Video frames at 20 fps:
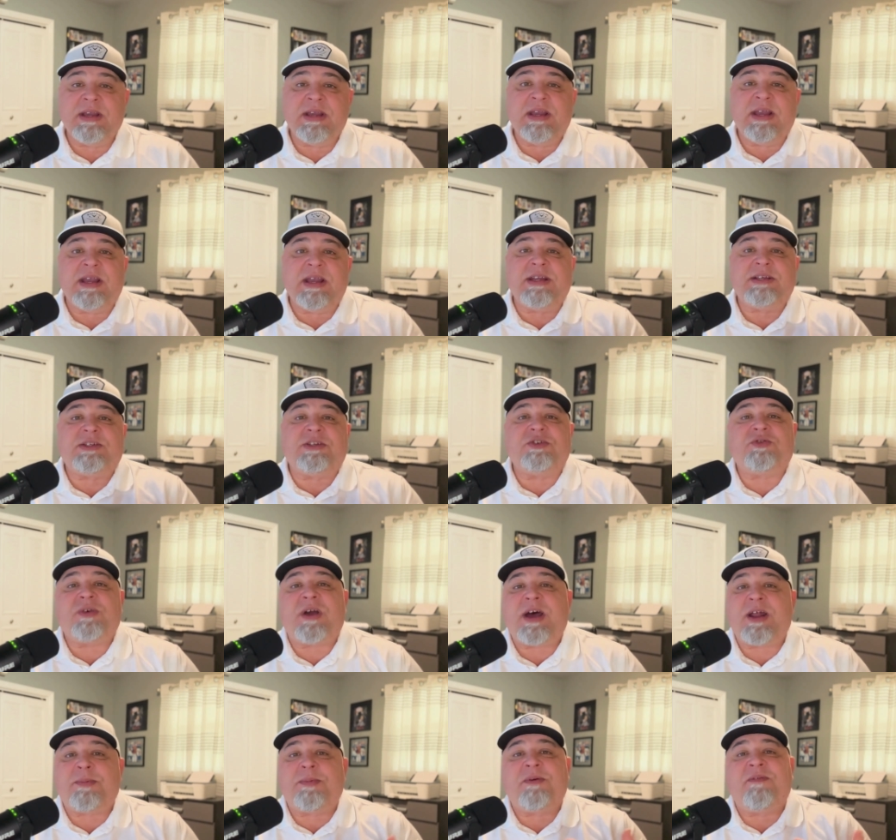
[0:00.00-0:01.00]
to
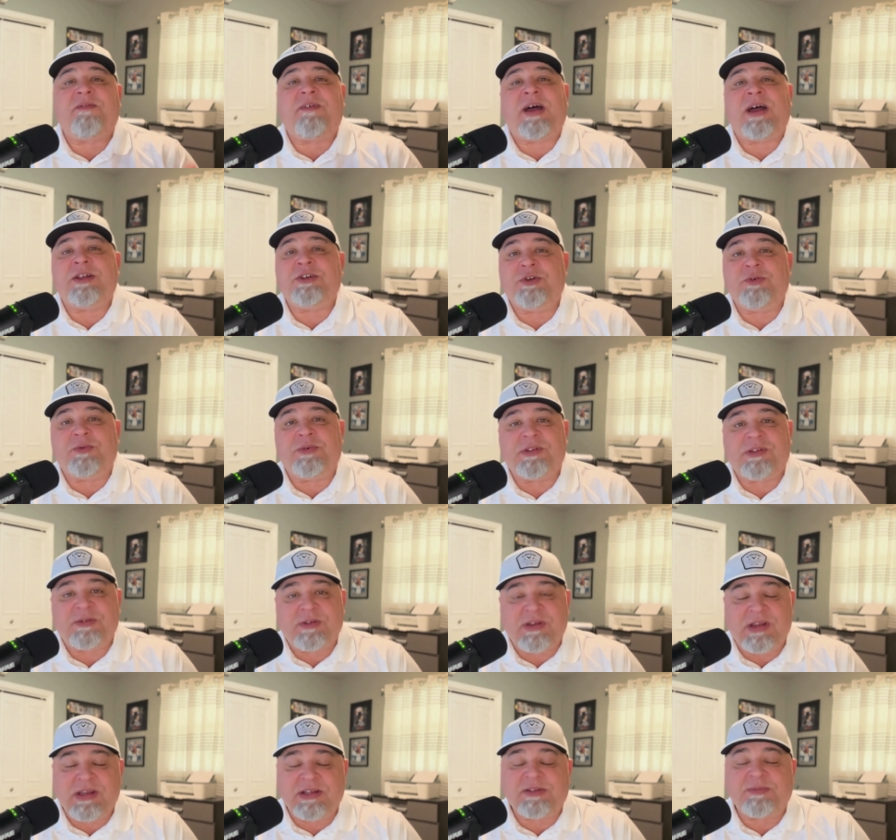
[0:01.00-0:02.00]
try to provide you with
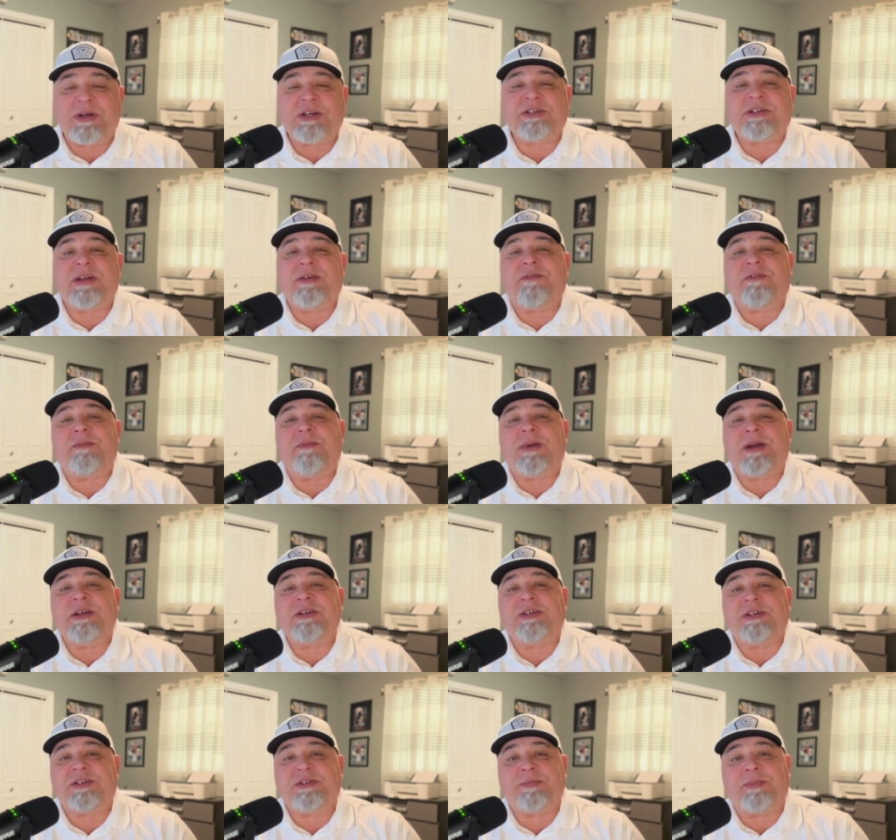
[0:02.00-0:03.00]
as much
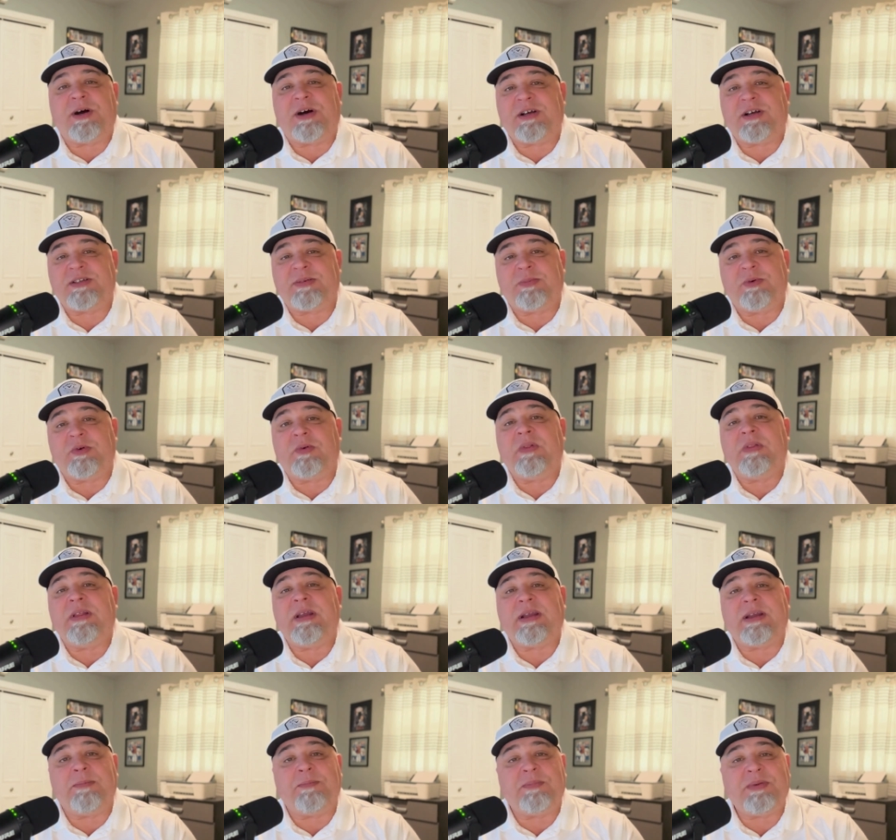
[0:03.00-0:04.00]
information as possible
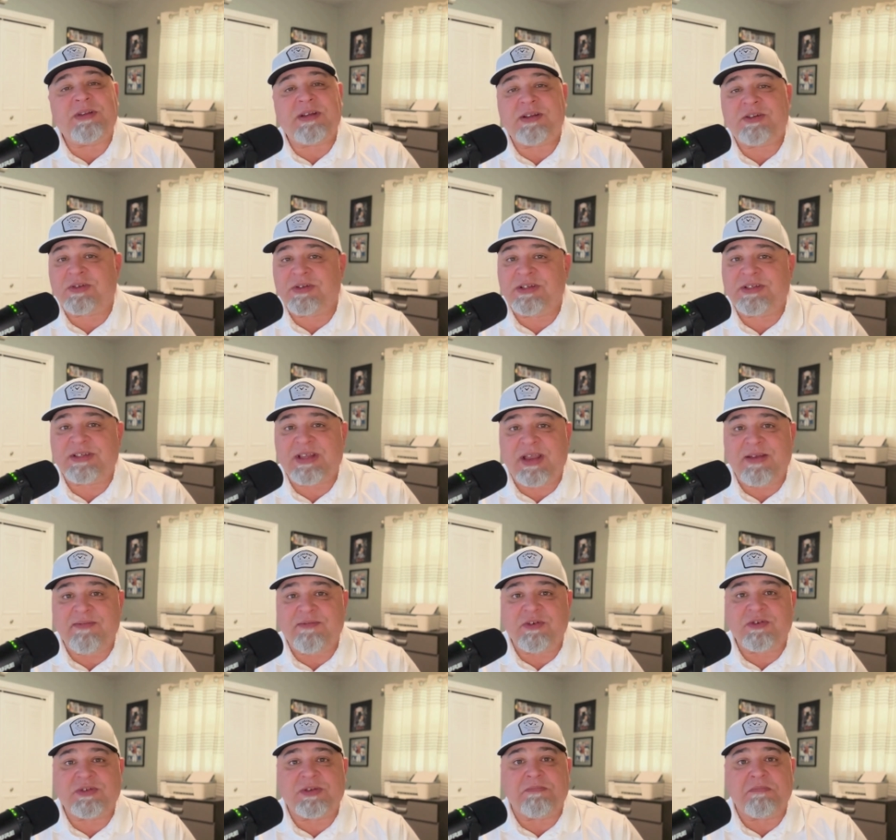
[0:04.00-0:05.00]
that can potentially save
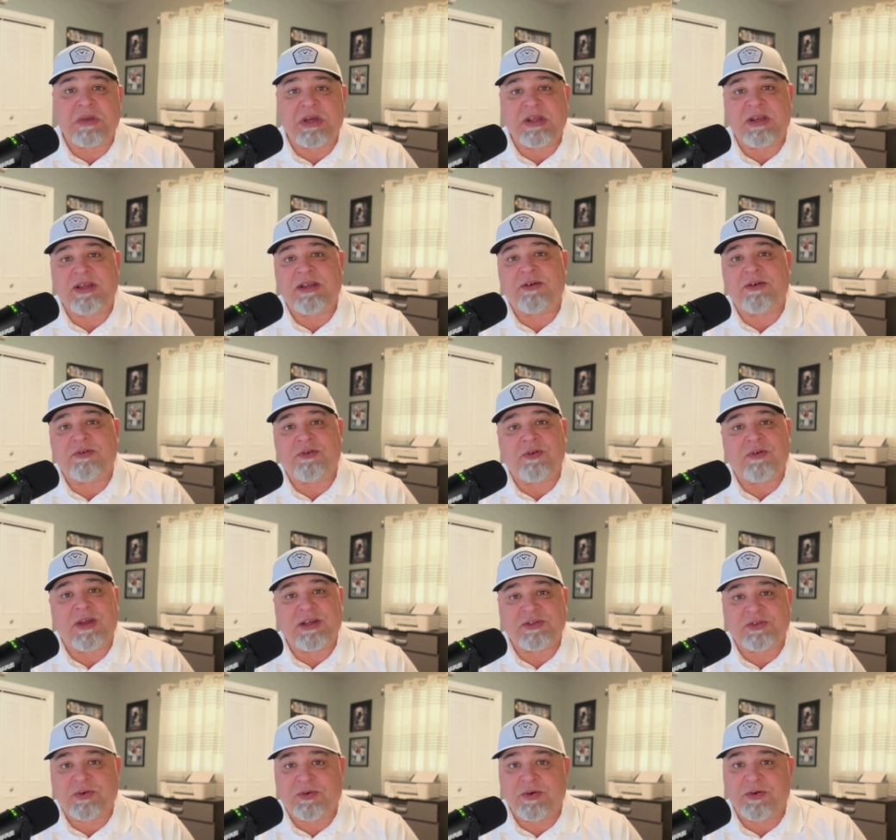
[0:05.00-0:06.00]
you some money on your
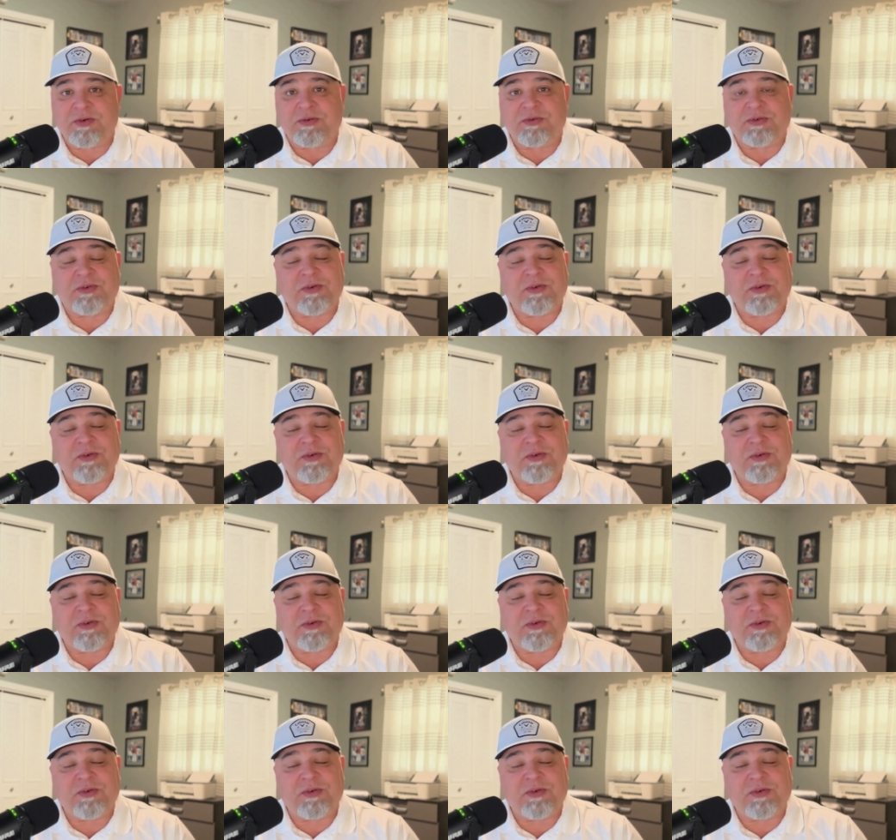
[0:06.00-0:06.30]
next cruise.